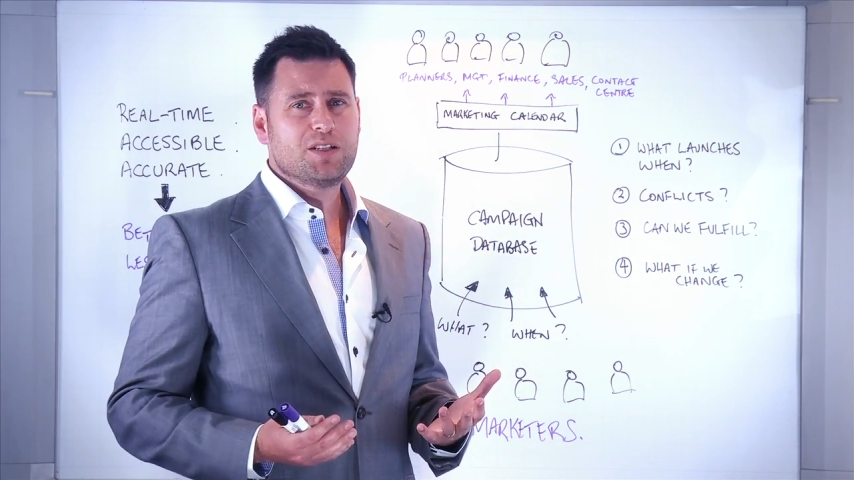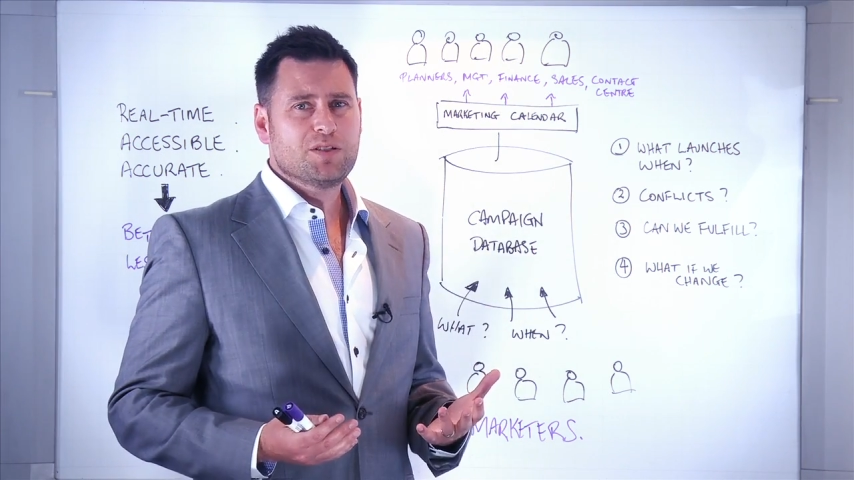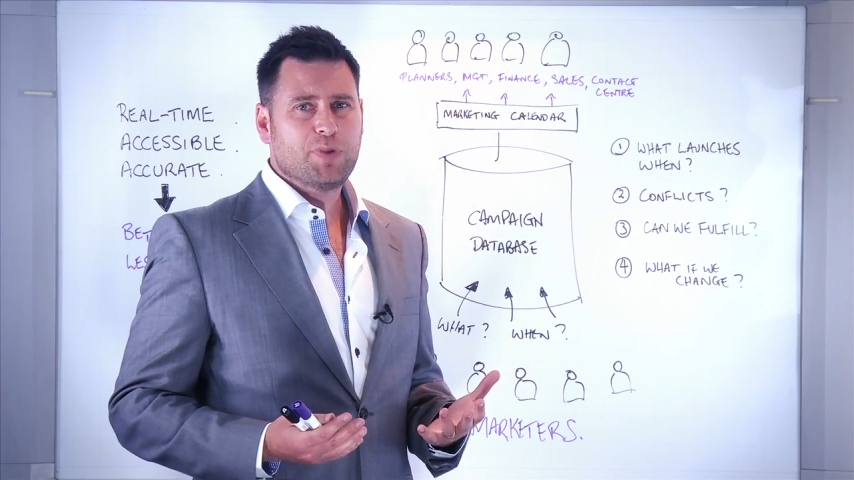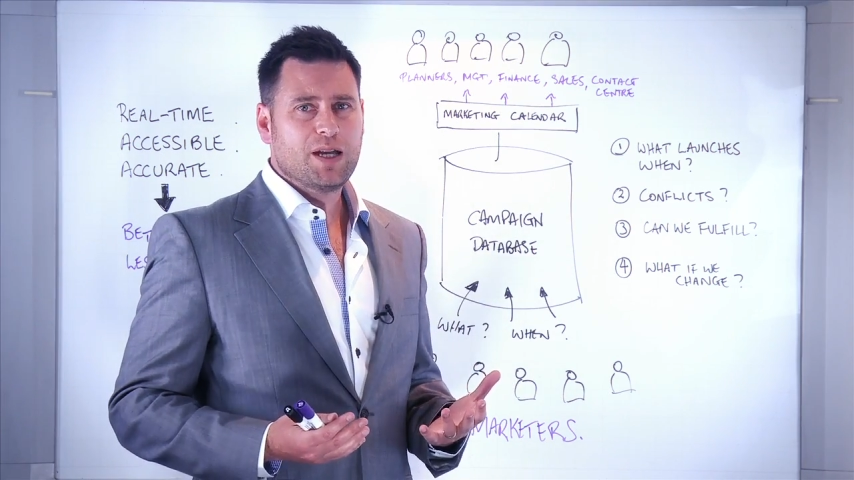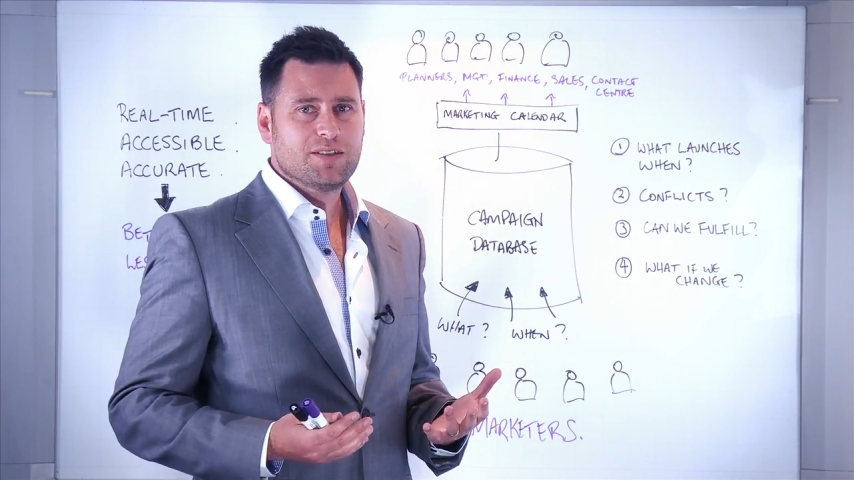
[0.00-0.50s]

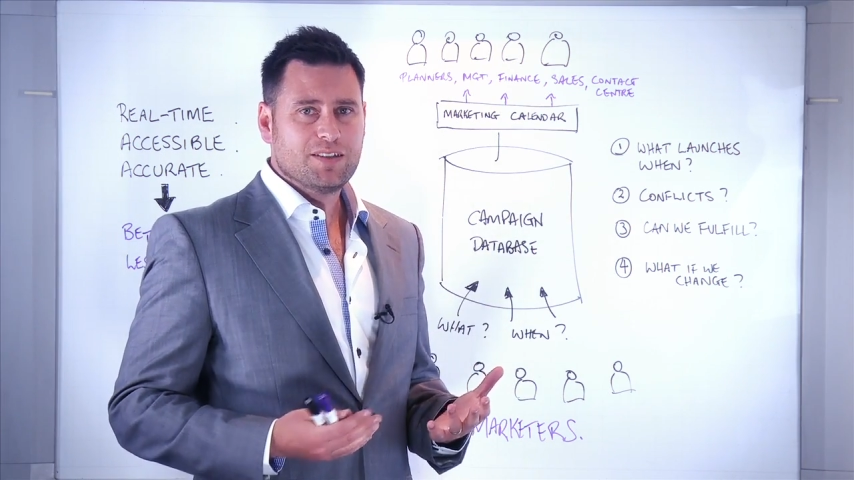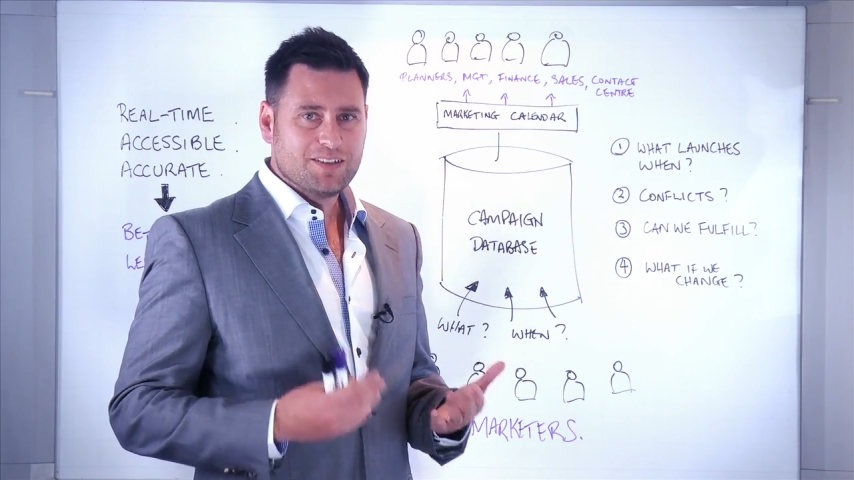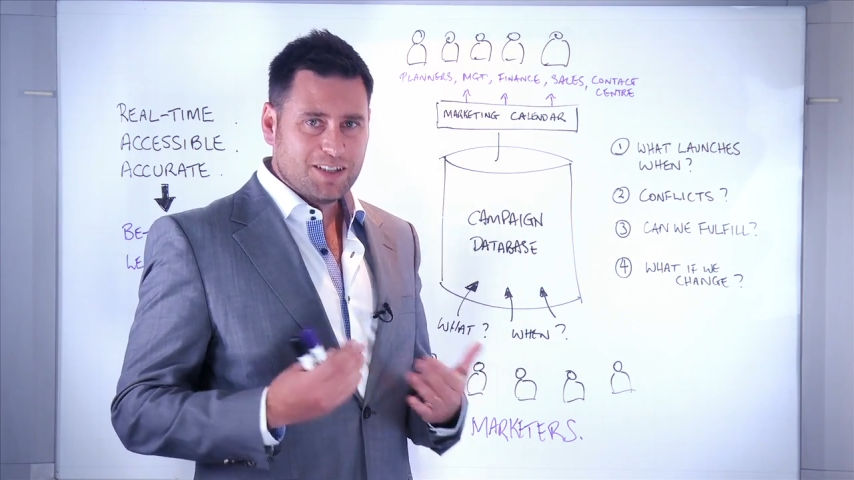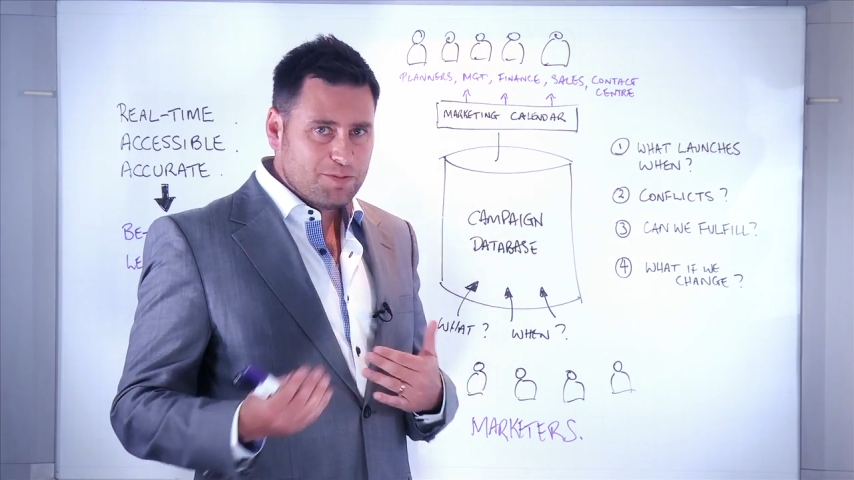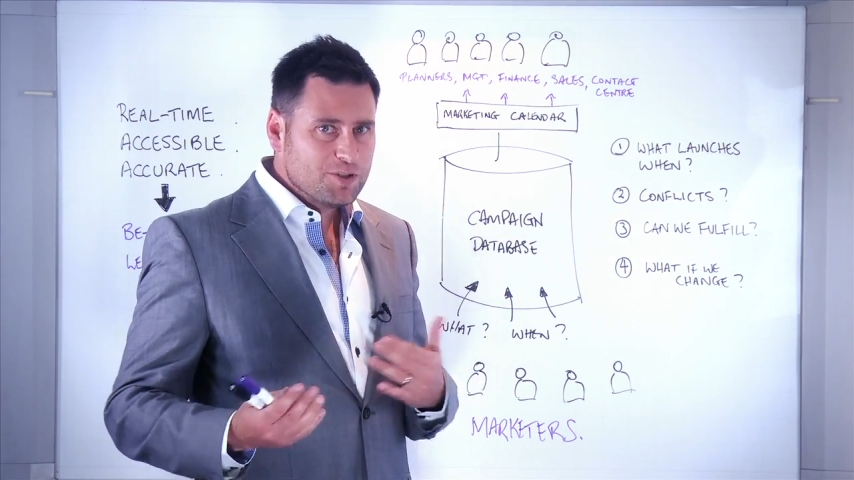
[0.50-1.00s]
space at the
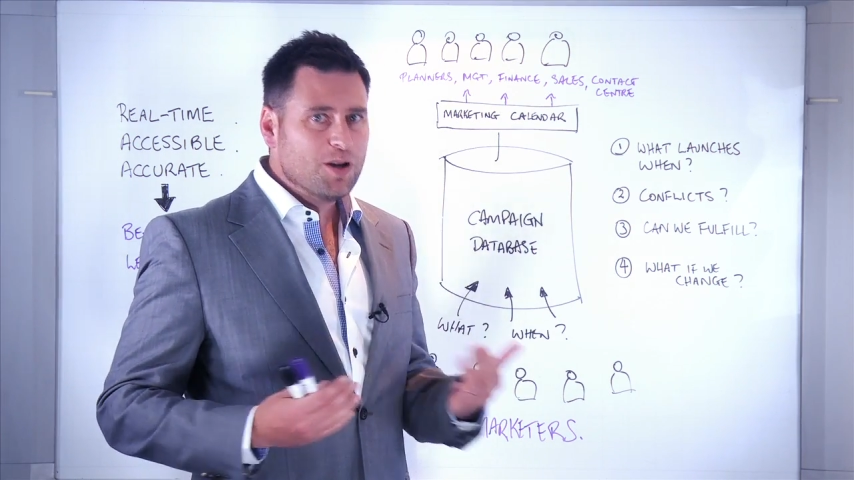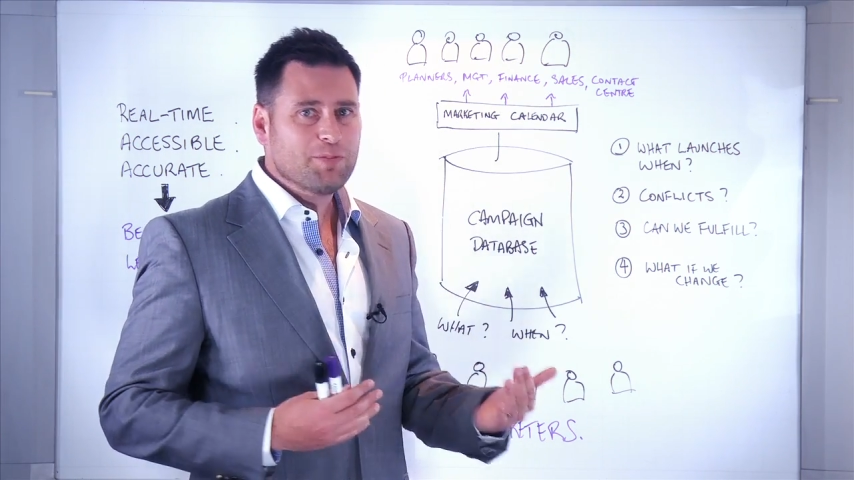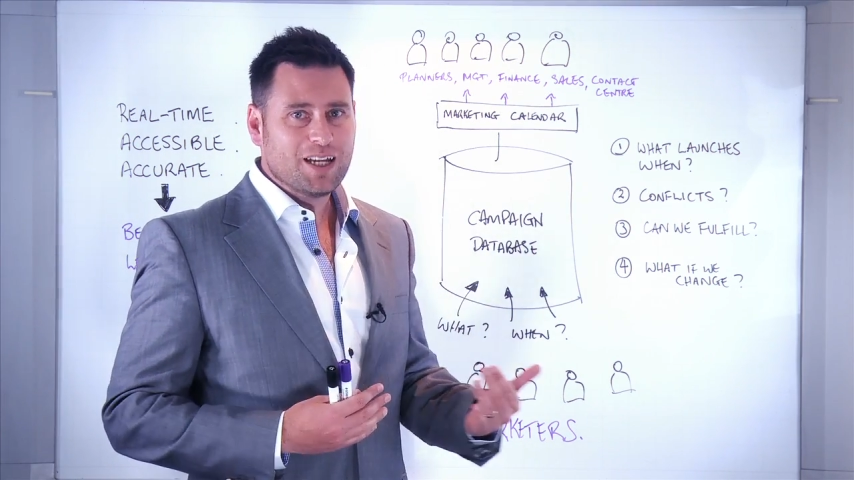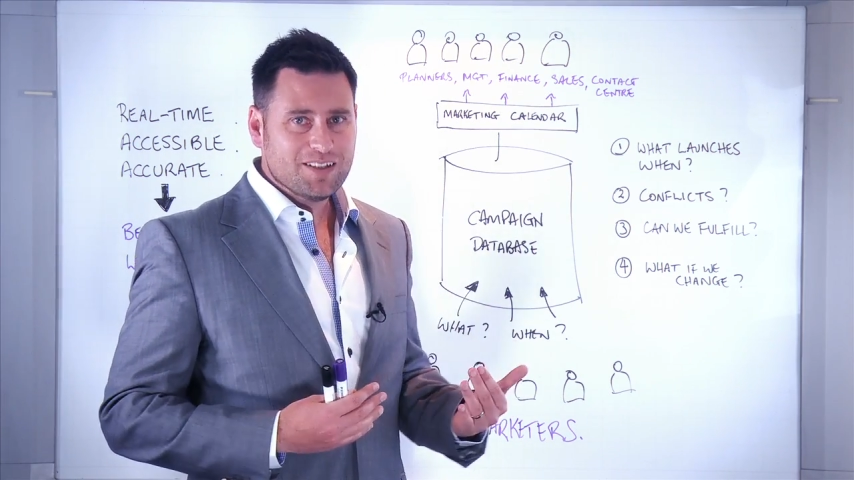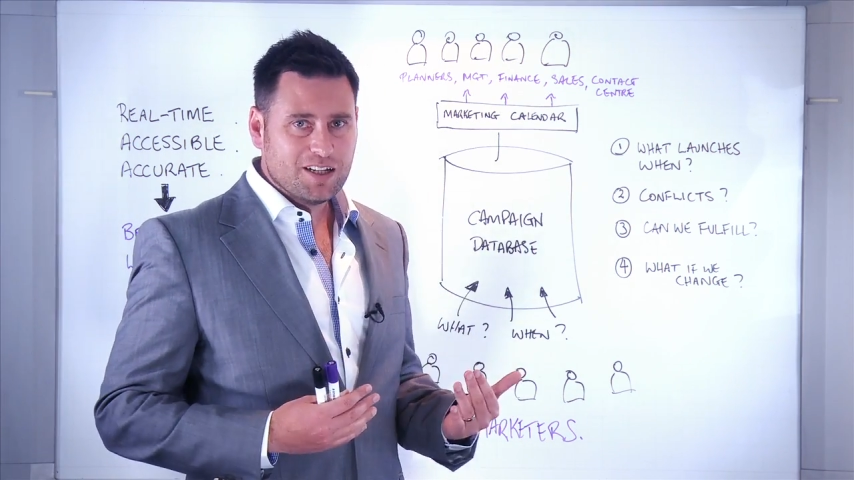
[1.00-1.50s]
same
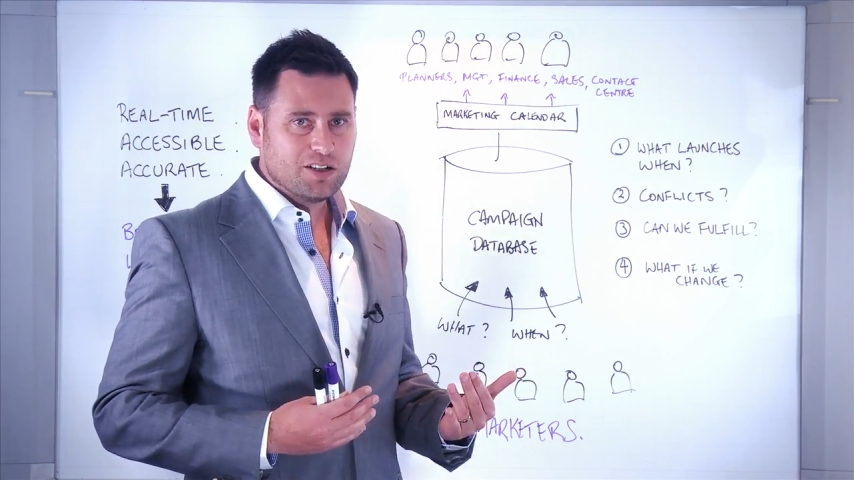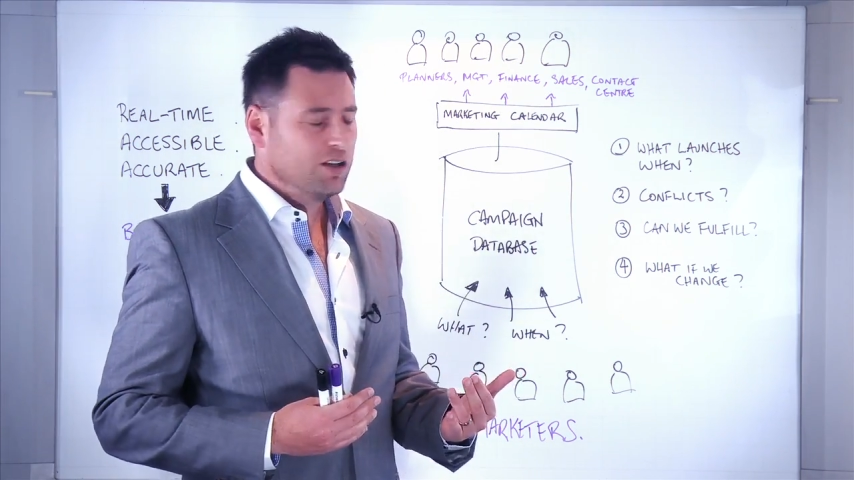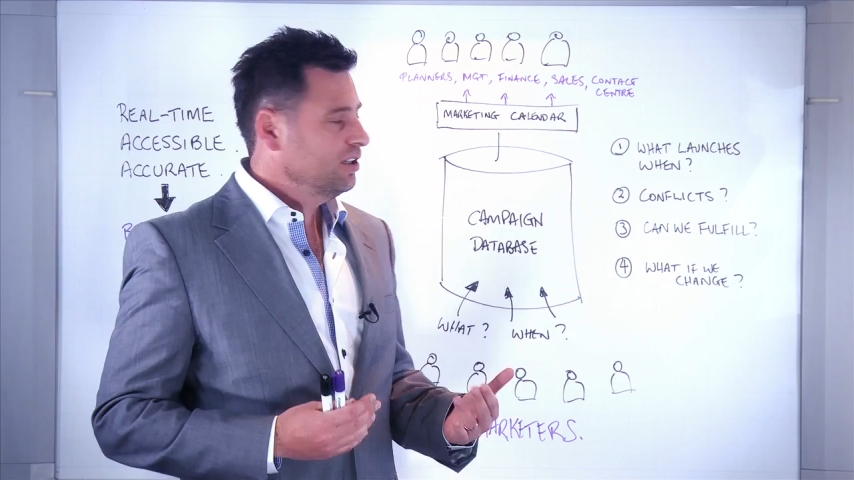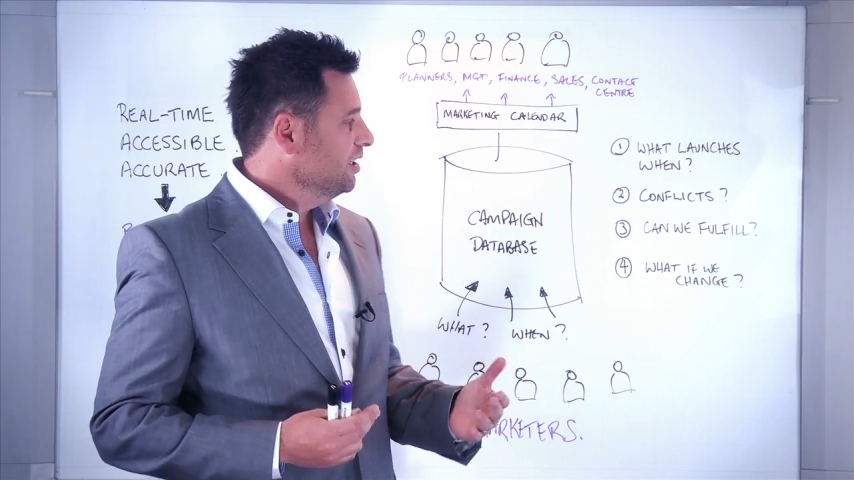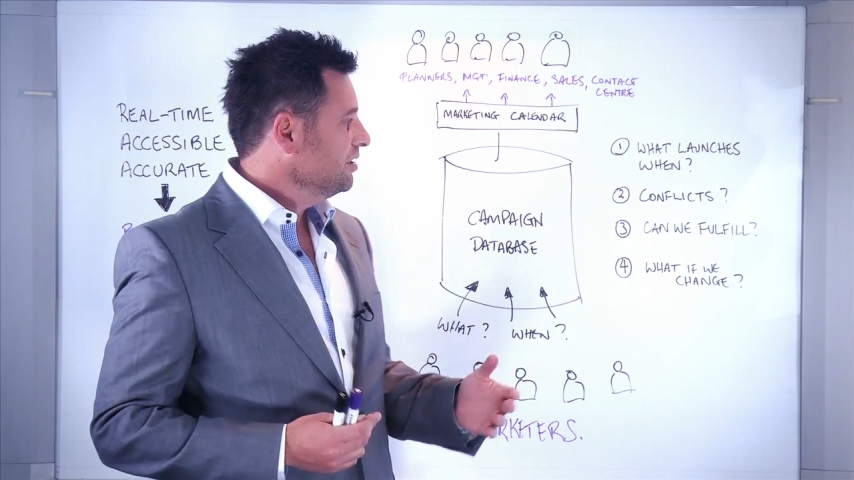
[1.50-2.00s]
time against our
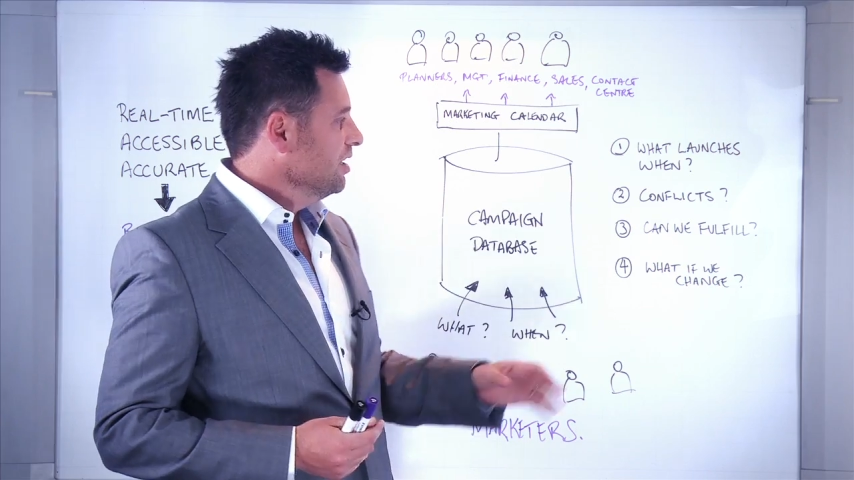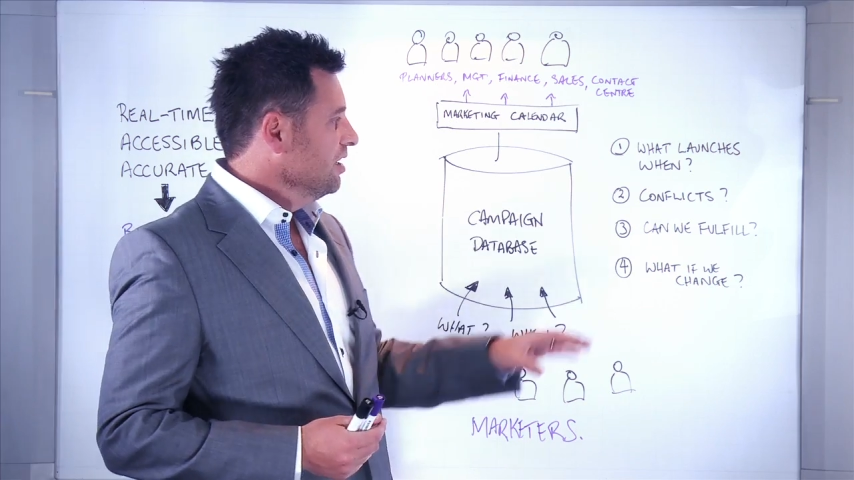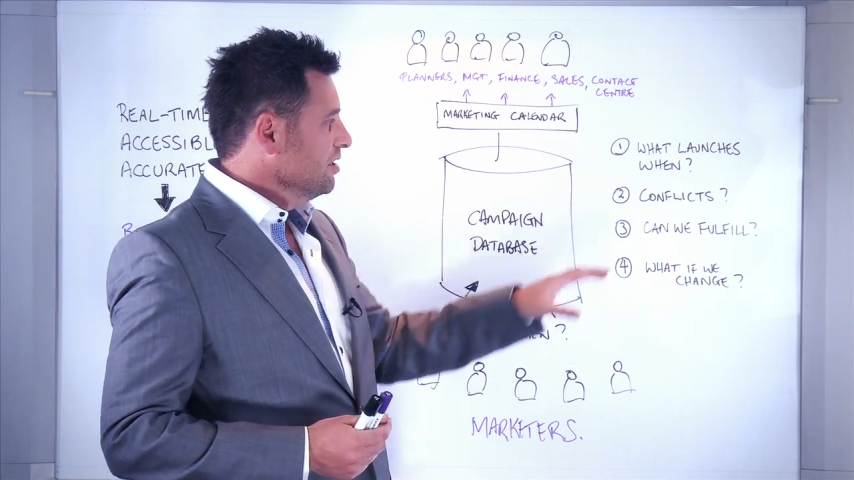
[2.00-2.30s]
colleagues.